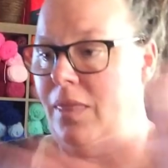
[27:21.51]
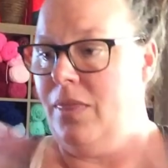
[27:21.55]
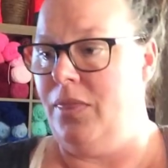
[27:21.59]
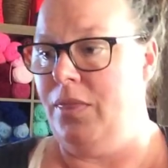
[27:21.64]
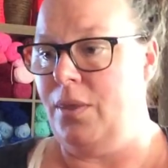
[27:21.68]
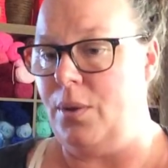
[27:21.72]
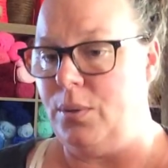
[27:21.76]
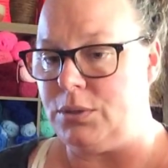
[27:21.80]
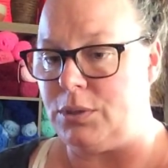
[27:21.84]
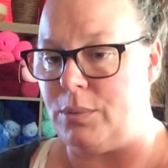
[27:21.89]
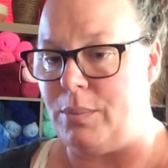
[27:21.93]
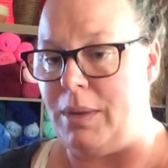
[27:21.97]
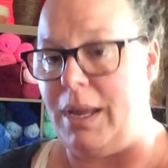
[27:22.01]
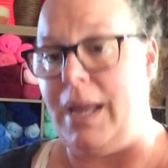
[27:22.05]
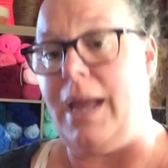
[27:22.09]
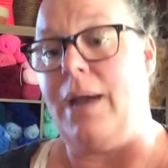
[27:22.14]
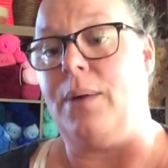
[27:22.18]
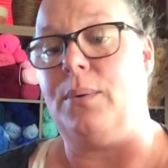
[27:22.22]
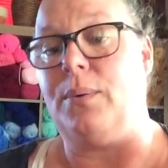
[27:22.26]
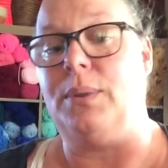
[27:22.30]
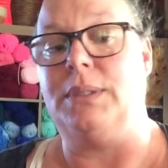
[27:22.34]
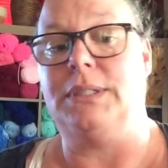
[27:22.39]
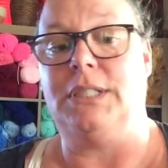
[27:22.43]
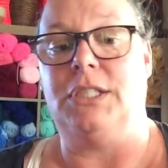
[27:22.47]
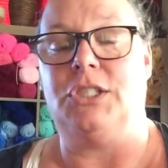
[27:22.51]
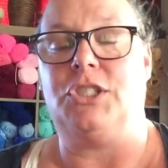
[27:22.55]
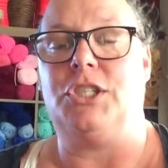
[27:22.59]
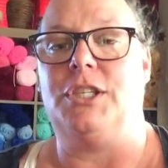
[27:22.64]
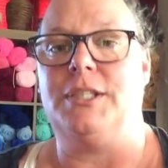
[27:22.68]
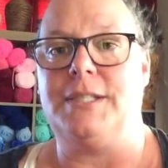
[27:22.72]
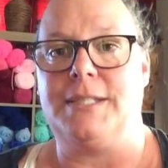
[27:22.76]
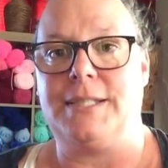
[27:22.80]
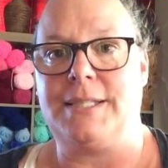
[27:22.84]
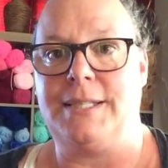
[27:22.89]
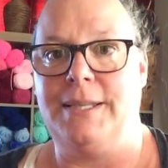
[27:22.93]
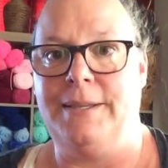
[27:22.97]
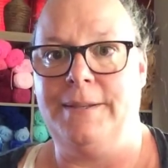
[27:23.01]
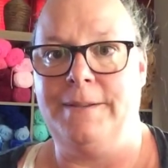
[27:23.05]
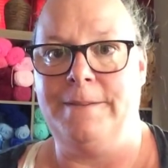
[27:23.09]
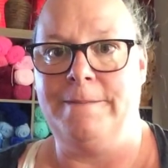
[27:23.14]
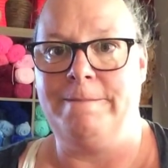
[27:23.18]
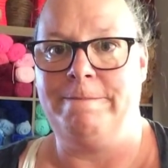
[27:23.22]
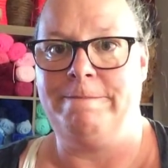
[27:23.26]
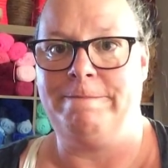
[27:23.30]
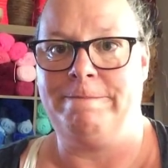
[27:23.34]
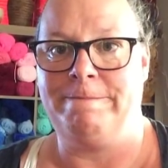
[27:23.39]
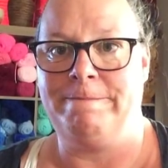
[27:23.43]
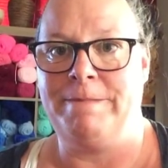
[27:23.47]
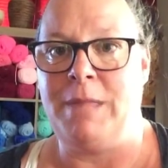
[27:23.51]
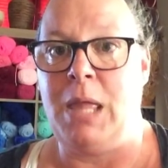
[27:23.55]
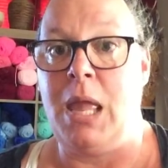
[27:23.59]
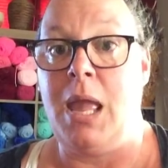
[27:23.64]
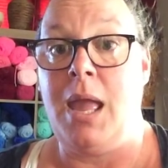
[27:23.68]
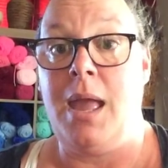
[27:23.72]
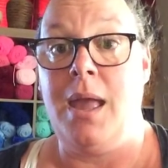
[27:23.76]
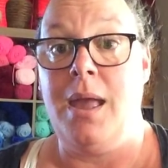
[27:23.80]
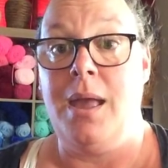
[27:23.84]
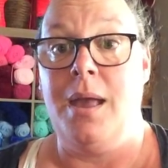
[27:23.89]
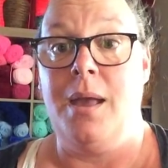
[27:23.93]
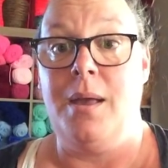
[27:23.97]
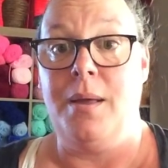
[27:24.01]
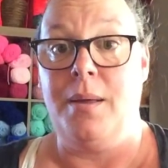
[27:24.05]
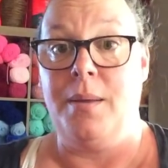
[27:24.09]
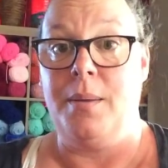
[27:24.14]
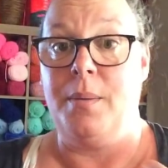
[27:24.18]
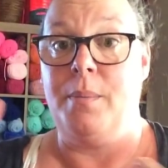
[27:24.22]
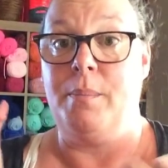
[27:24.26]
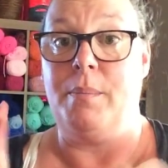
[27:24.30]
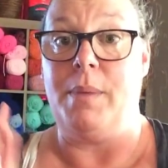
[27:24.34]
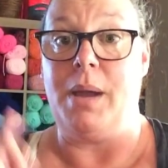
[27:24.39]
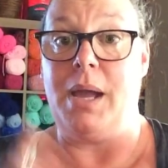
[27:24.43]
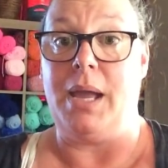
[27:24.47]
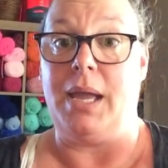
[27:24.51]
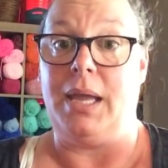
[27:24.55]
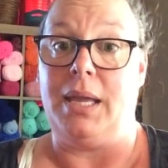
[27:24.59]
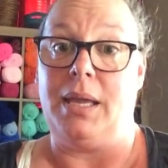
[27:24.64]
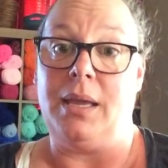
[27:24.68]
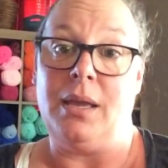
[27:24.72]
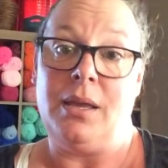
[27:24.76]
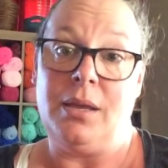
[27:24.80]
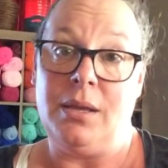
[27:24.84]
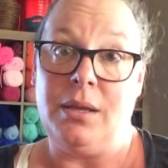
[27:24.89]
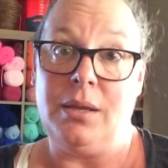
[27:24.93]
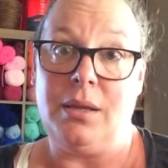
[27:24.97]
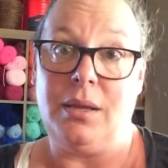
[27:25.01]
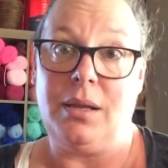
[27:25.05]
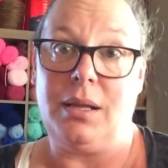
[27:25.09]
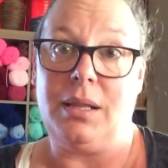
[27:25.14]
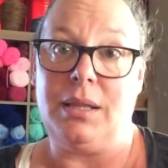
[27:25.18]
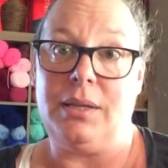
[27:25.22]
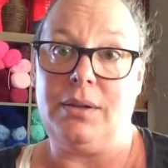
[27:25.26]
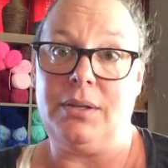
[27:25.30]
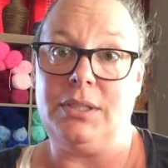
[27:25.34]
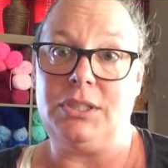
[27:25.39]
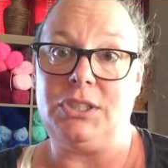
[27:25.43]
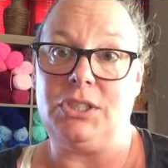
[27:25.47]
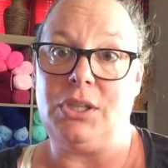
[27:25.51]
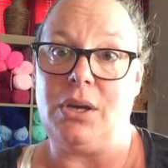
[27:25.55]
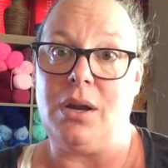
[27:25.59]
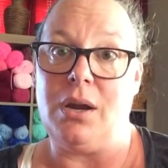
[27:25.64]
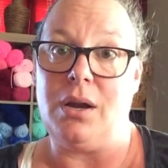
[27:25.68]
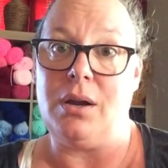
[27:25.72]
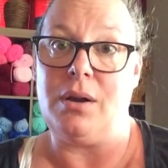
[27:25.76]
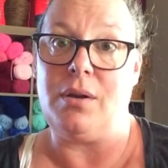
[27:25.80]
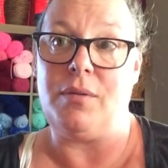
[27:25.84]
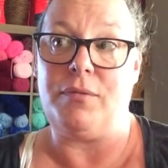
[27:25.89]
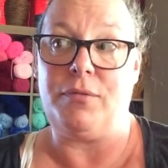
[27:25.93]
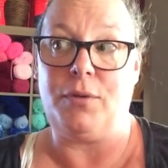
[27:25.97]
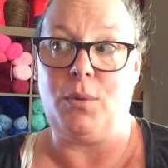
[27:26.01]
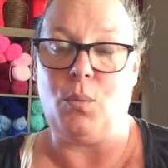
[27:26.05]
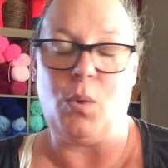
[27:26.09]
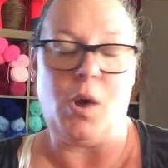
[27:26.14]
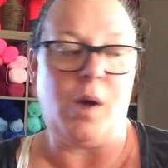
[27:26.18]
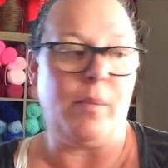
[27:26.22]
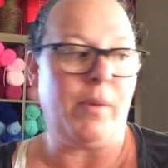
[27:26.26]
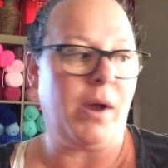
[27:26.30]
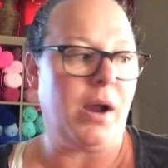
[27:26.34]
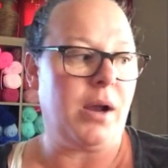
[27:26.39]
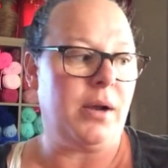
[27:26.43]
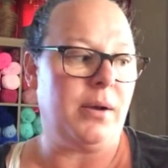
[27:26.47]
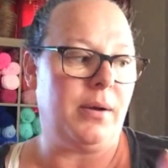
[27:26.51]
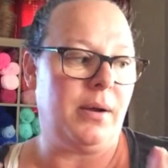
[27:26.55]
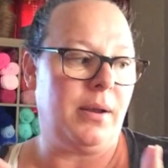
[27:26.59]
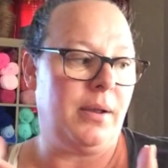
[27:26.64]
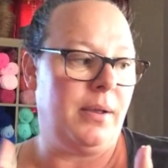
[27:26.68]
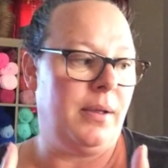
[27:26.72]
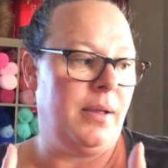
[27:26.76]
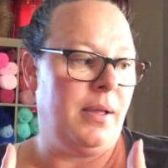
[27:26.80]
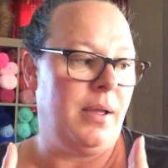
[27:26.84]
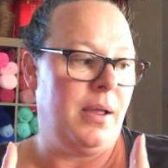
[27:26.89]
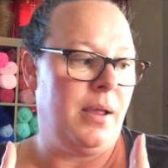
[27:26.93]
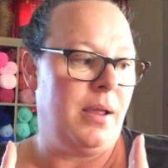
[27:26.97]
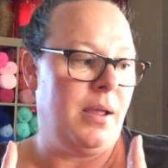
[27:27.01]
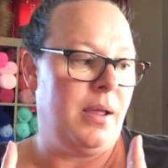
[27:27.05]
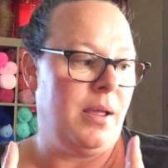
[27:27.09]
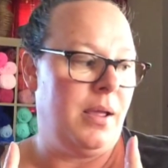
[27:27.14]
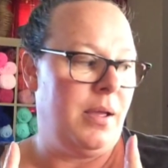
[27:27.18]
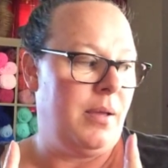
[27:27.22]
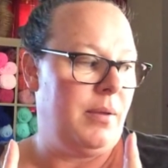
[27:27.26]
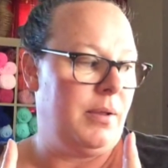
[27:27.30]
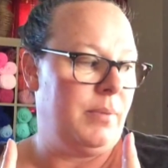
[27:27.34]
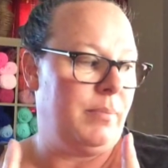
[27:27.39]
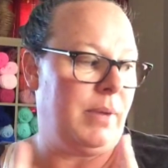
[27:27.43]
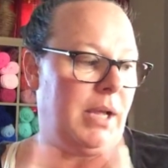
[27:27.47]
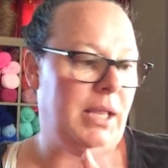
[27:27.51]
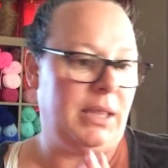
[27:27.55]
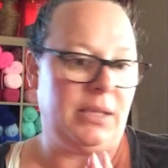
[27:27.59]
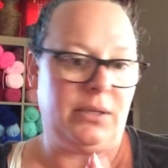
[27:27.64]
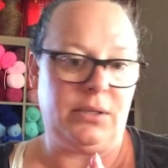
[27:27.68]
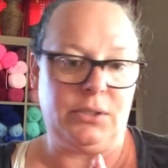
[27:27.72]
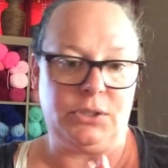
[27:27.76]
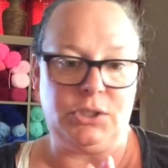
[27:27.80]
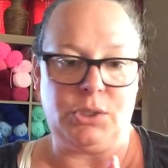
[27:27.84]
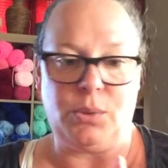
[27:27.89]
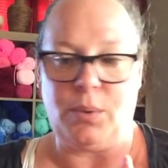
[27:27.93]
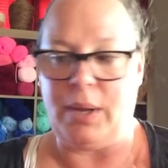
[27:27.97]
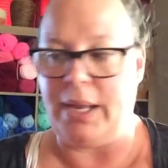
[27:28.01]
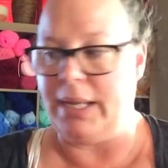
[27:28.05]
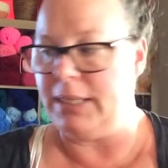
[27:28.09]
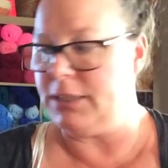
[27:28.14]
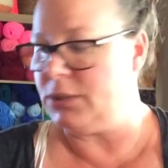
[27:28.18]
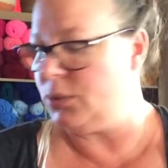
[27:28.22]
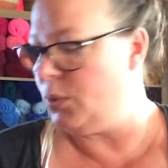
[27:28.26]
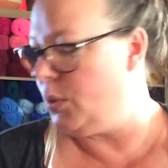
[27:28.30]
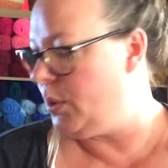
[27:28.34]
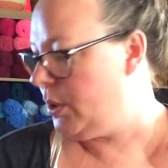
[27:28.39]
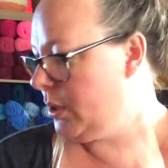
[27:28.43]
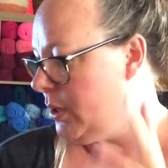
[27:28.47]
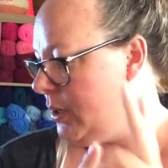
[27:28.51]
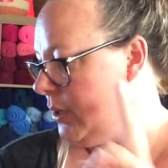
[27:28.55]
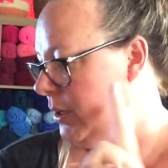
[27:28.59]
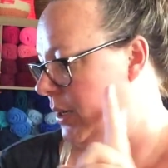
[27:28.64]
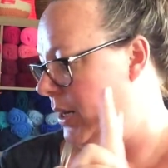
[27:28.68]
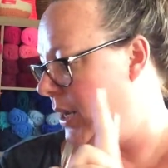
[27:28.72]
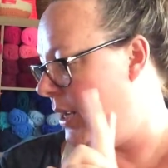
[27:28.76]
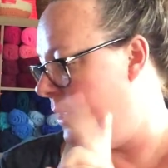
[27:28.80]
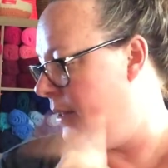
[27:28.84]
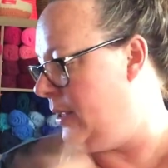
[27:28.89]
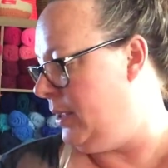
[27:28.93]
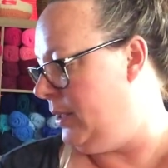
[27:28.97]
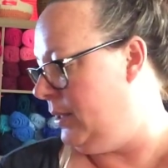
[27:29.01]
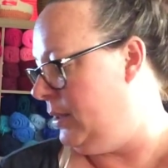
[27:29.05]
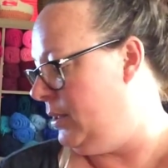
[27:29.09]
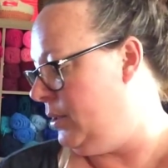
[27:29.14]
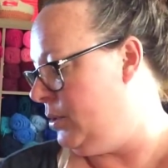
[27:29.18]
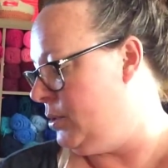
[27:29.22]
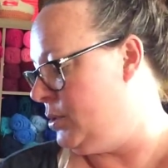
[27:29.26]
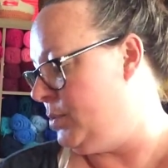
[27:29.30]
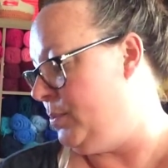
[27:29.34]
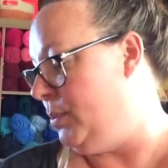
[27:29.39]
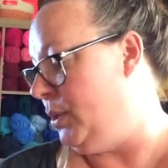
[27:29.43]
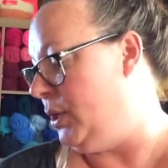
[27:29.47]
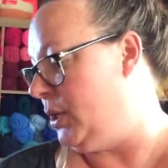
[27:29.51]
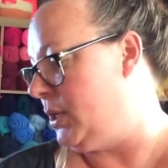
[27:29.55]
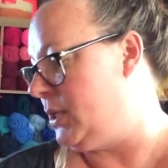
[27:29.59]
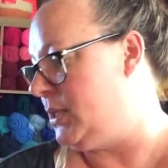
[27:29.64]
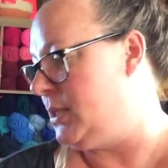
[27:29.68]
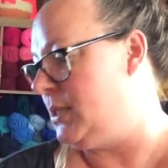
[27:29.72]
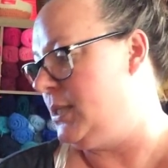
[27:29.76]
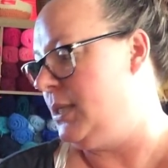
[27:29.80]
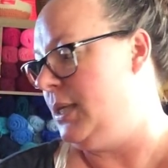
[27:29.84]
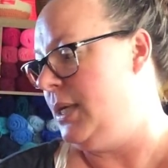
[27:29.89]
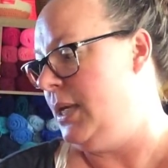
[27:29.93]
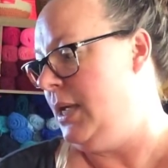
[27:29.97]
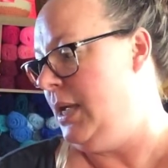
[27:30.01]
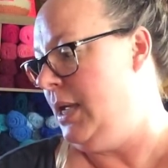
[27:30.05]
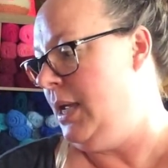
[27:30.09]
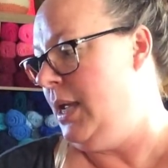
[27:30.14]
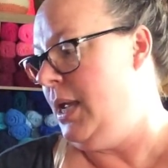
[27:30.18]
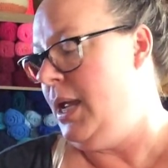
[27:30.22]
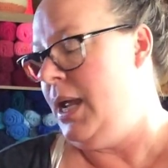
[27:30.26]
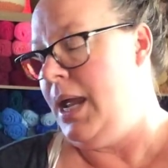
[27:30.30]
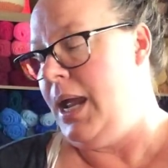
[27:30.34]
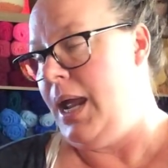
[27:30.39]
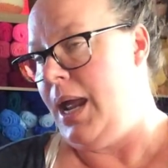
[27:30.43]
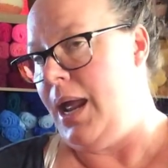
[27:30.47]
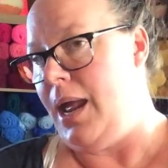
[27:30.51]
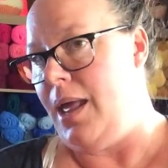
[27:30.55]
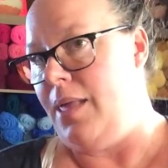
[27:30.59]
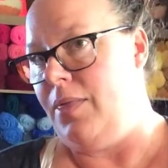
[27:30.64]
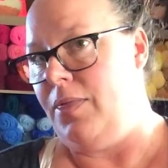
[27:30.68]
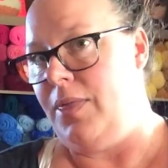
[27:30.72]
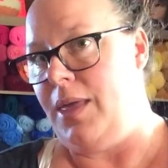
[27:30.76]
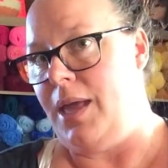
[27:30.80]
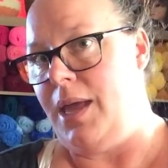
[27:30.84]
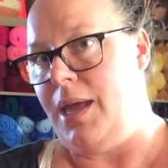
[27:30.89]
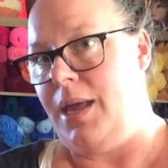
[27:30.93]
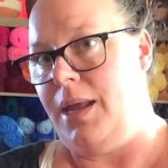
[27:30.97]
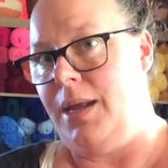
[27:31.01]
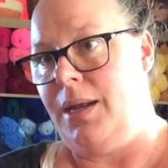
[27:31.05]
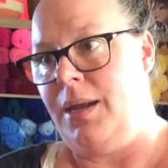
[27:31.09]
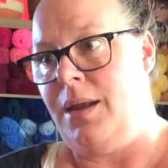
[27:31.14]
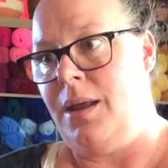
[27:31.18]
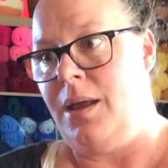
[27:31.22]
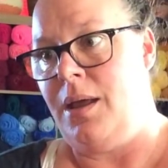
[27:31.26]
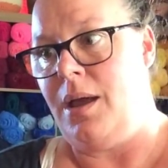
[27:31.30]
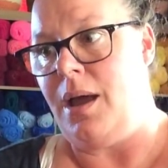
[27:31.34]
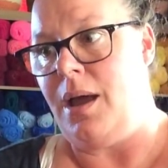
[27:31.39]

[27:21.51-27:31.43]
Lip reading: those are my acquisitions. My clearance yarn from Walmart, my little Joanne's order, and then those books. And then